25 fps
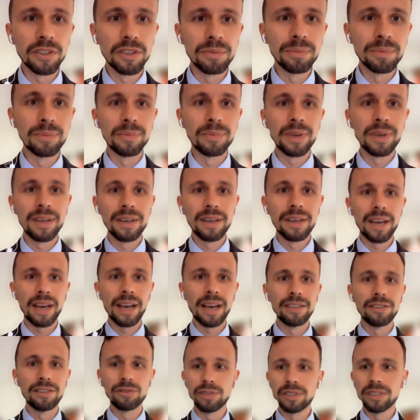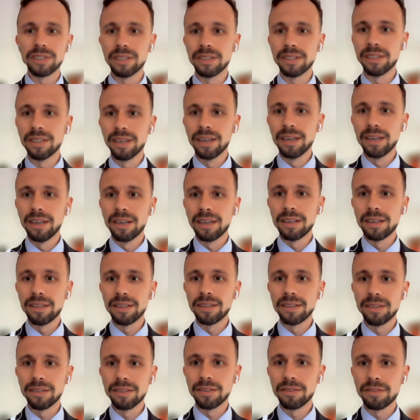from Henry
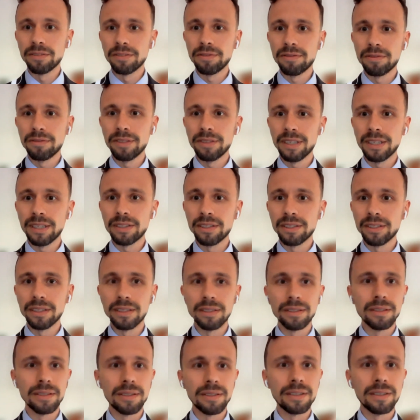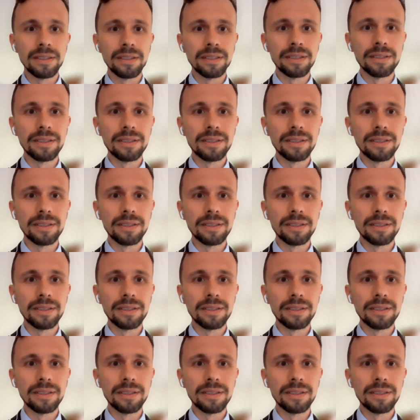Farrell,